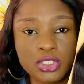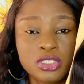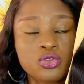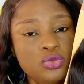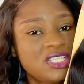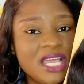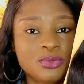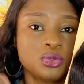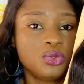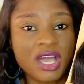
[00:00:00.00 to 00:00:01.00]
is two
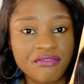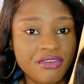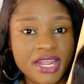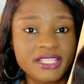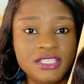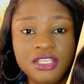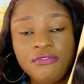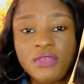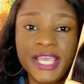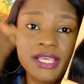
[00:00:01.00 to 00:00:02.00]
types, so you have variety.
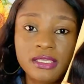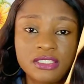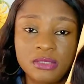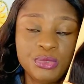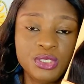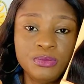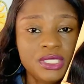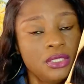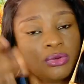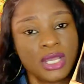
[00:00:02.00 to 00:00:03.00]
If you are a team
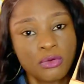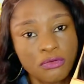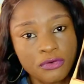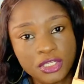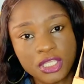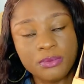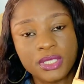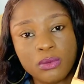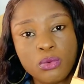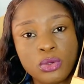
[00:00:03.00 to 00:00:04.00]
kinky, you can go for the
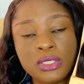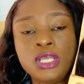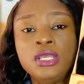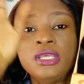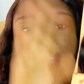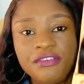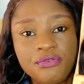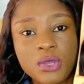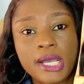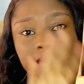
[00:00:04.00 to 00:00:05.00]
kinky one.
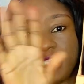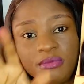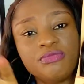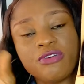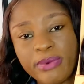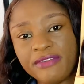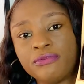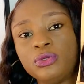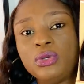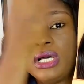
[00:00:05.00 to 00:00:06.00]
If you are team
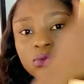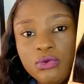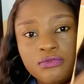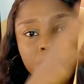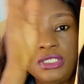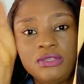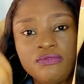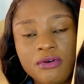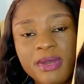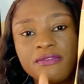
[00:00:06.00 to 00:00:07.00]
4x4, you can go for the
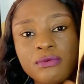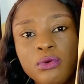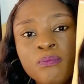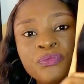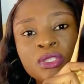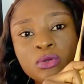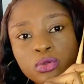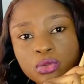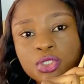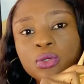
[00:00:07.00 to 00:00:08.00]
4x4
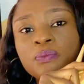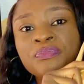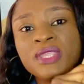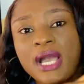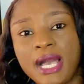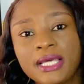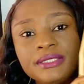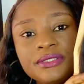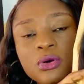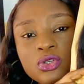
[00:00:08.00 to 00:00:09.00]
closure.
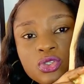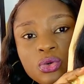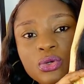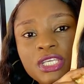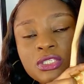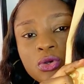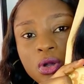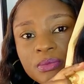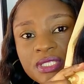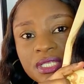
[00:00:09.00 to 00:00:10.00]
And also it
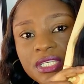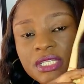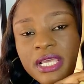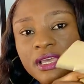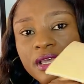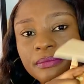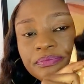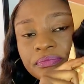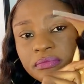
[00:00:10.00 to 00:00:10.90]
comes in a